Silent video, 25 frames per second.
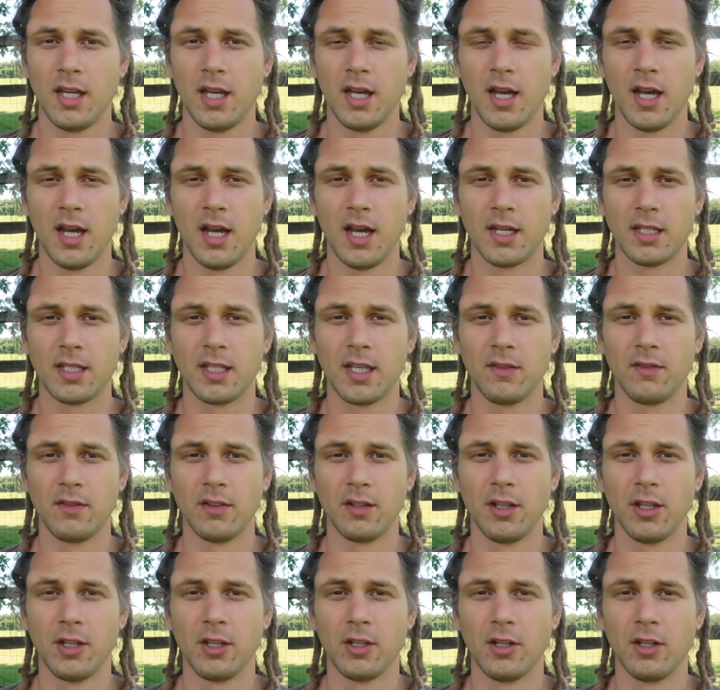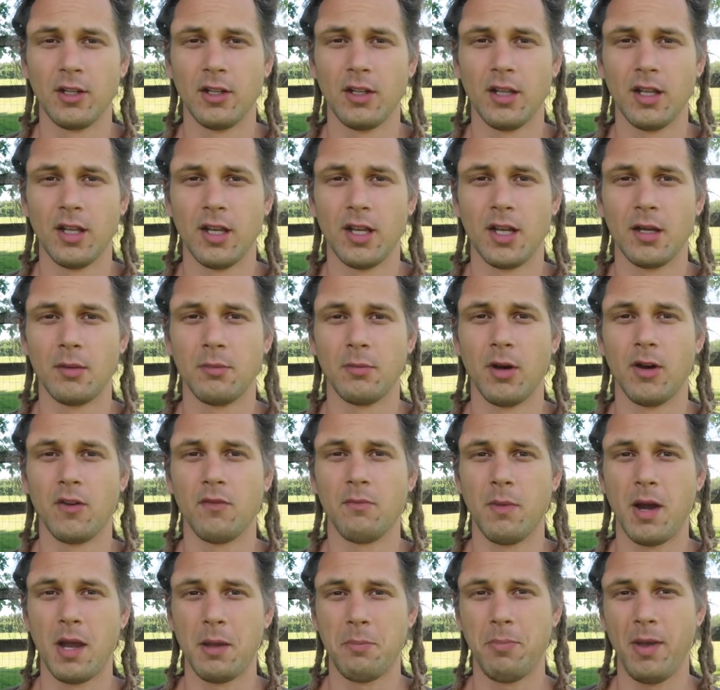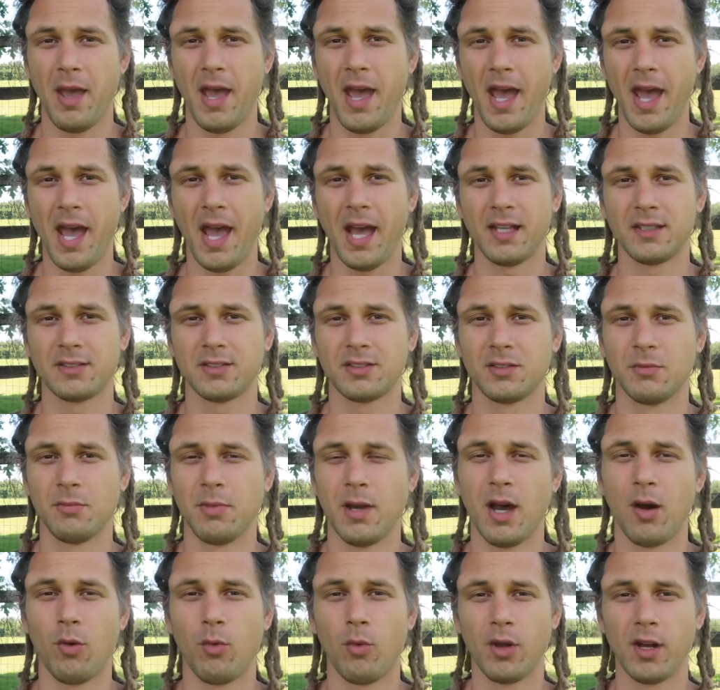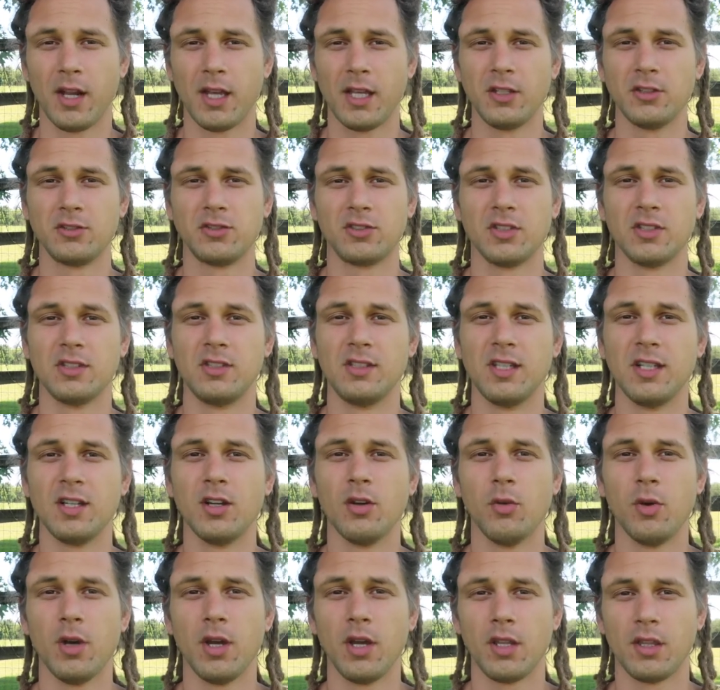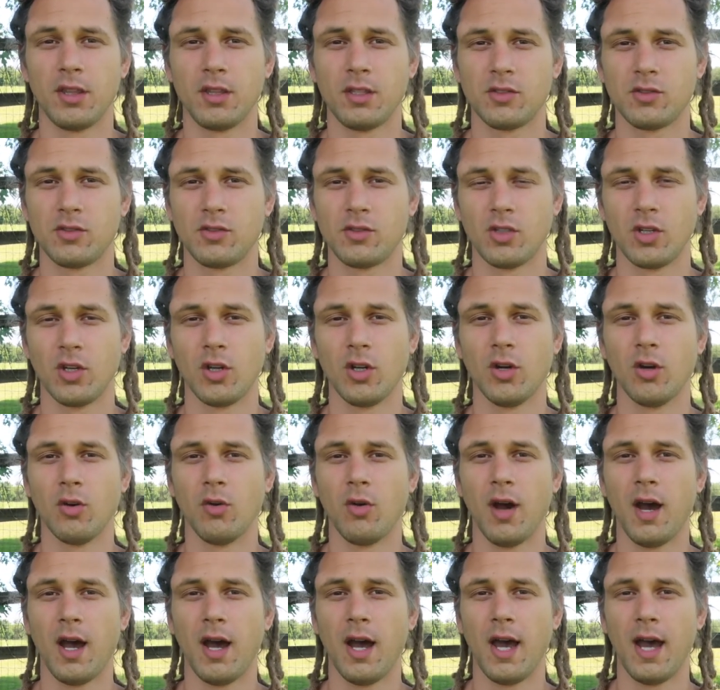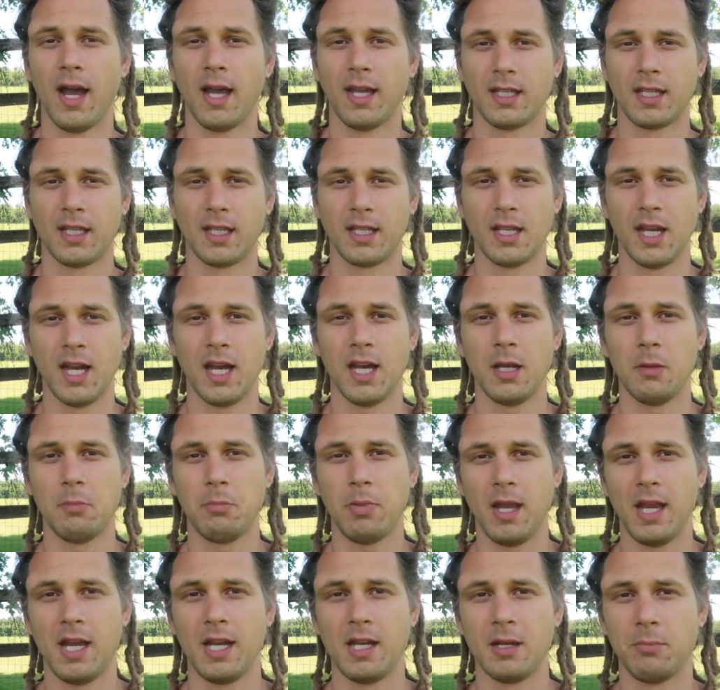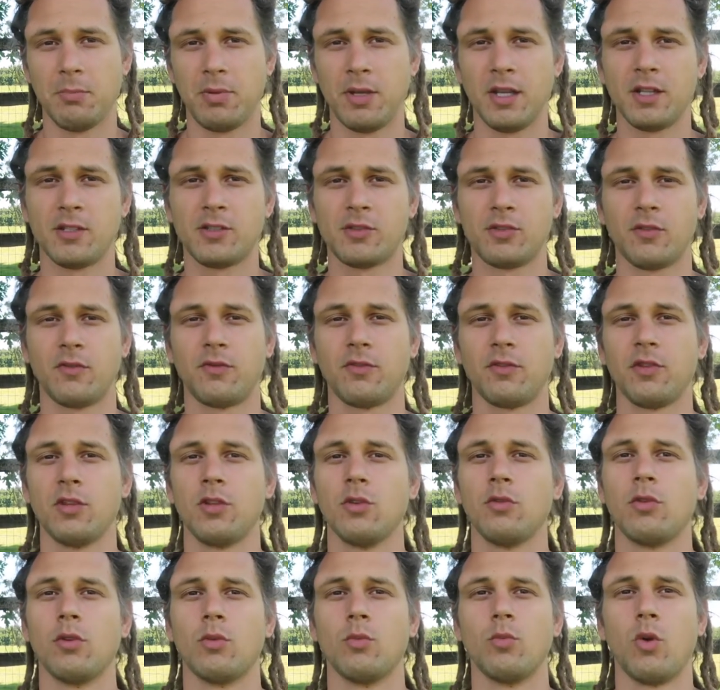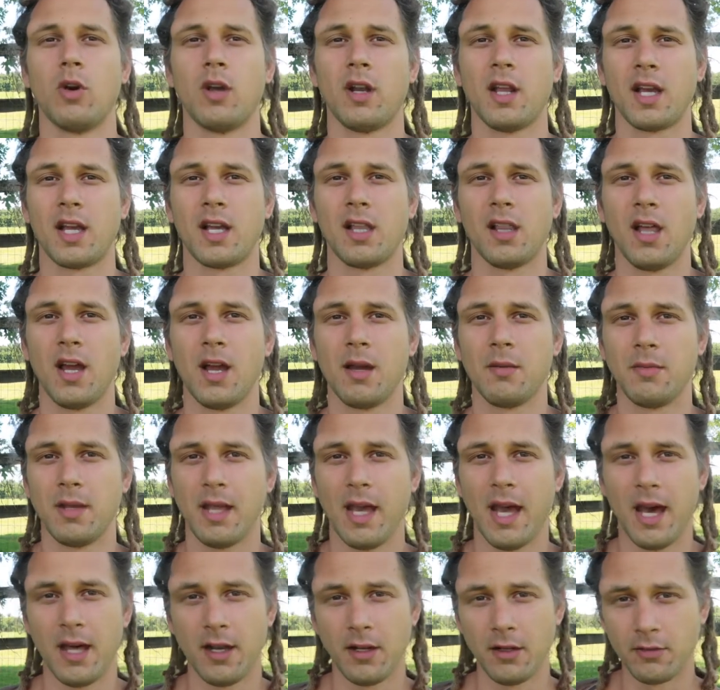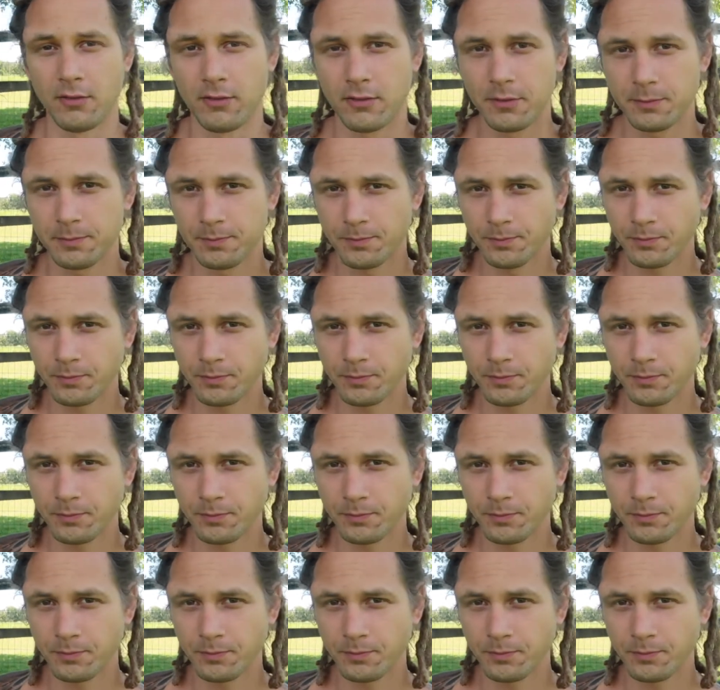uh, give a little um, of my past about what I used to deal with so I can kind of paint a picture for you on what I climbed out of.